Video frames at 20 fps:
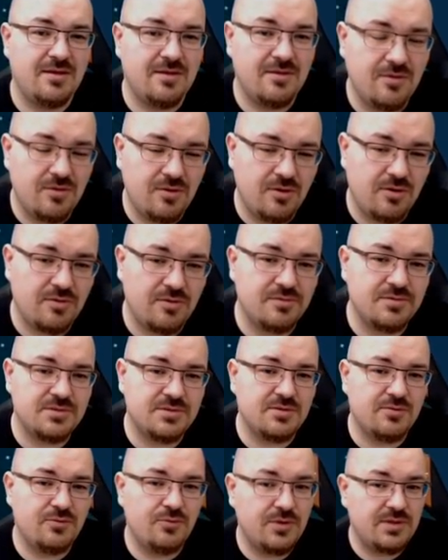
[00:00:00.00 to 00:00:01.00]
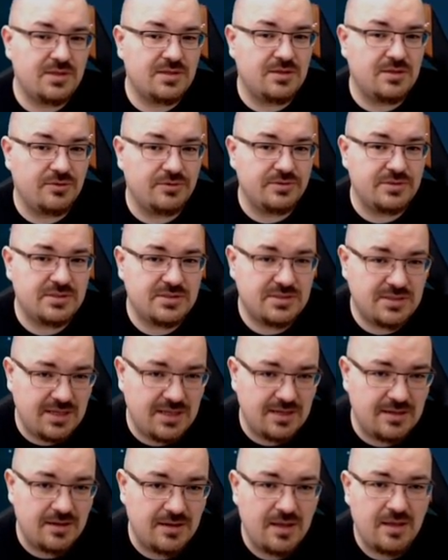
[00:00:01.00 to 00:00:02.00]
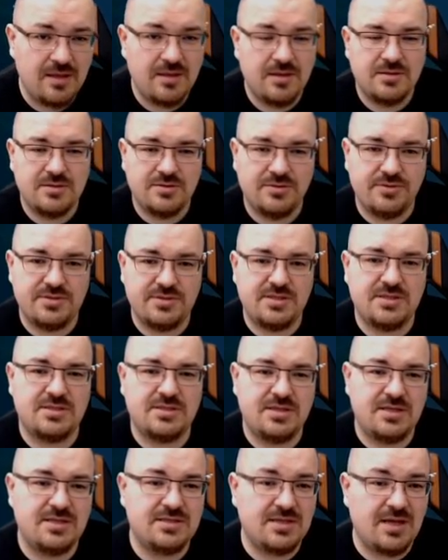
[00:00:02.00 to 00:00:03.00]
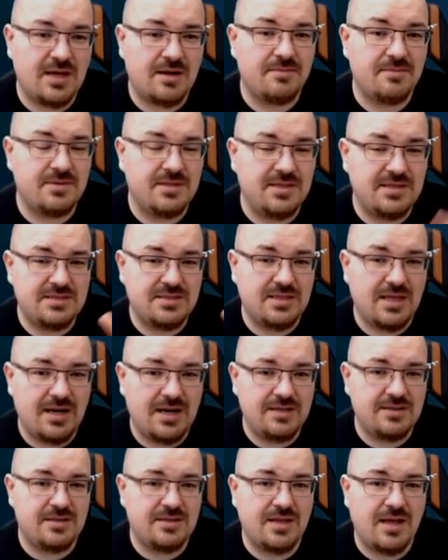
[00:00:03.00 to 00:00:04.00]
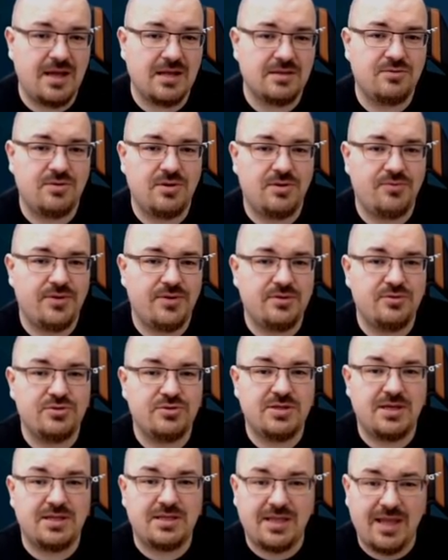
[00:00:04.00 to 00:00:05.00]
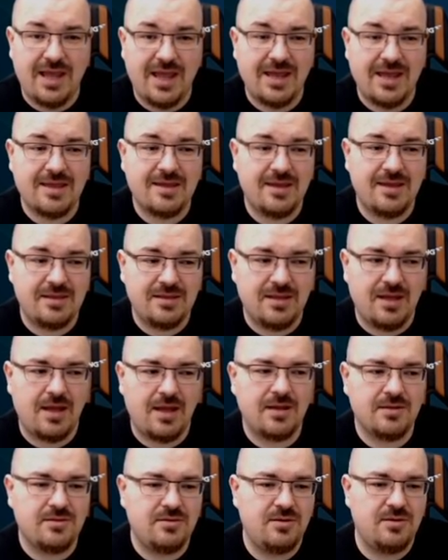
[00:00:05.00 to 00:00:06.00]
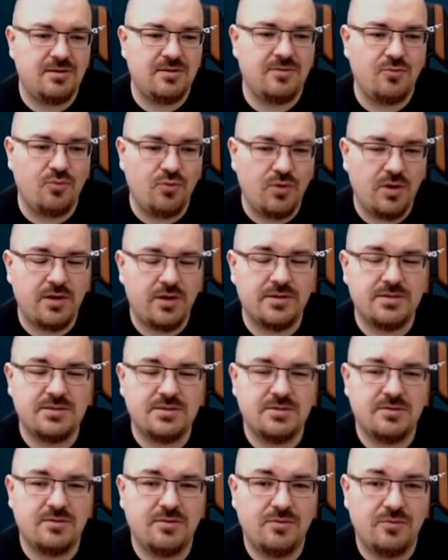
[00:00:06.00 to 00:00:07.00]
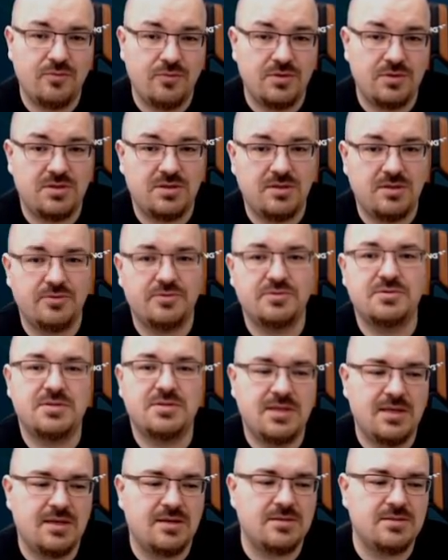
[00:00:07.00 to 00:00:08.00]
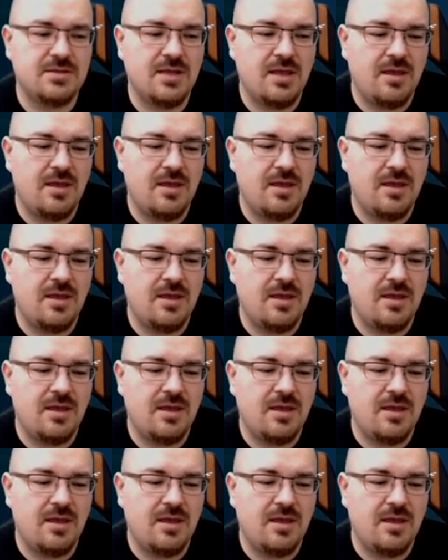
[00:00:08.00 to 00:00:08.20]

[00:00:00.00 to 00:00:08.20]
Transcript: goes with those skill. So it's this disarm, this time that actually reduce attack, it actually works with those skills.